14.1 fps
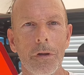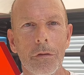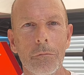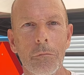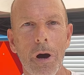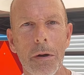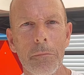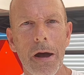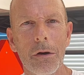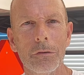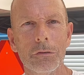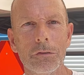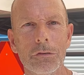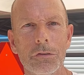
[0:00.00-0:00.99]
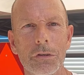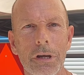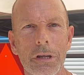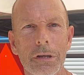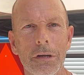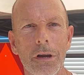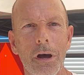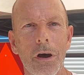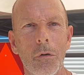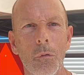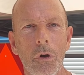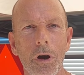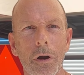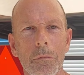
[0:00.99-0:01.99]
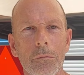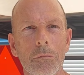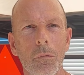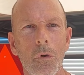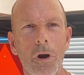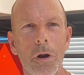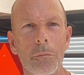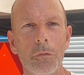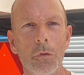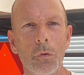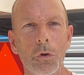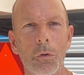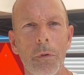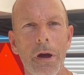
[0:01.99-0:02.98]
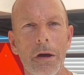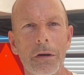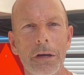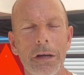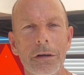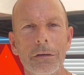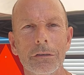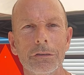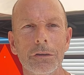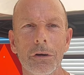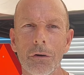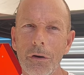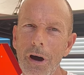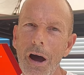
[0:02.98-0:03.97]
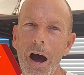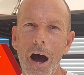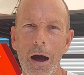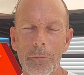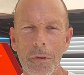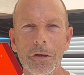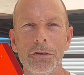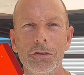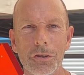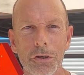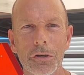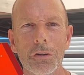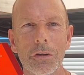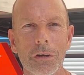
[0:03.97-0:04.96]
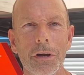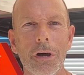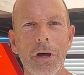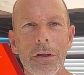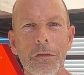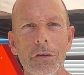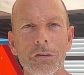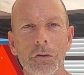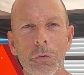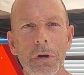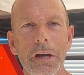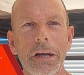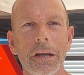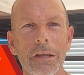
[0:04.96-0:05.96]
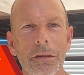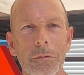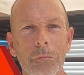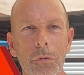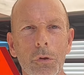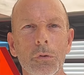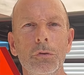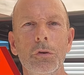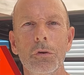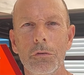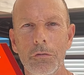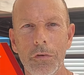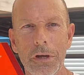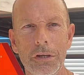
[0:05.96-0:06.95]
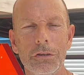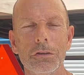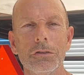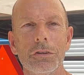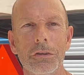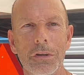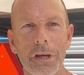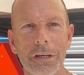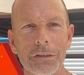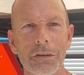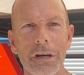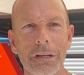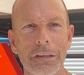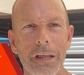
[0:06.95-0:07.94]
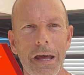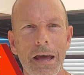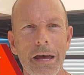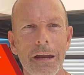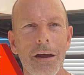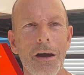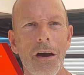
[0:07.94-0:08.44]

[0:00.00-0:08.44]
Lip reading: my mountains and what I'm doing around here. So I'm not sure the screen and the Bluetooth features and things like that